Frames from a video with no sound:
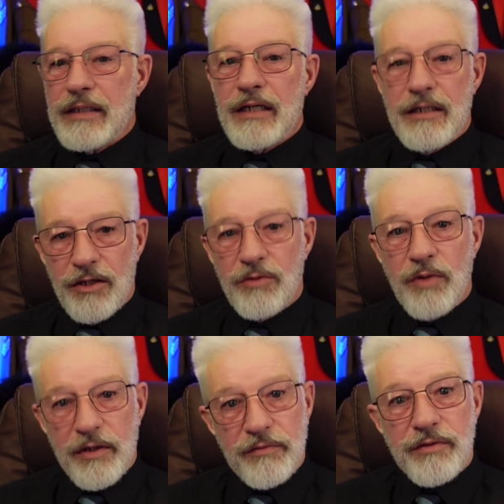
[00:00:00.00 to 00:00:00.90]
along
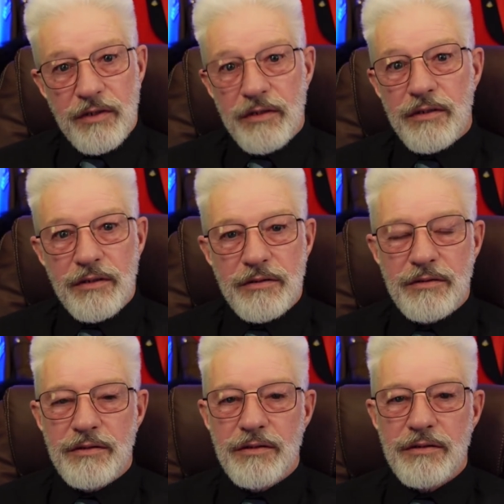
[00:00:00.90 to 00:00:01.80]
with
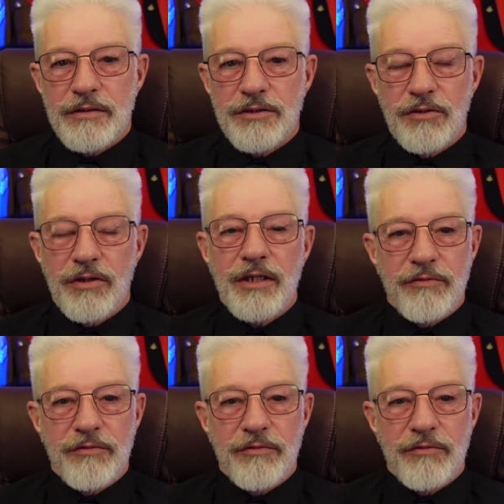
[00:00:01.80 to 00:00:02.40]
the slightly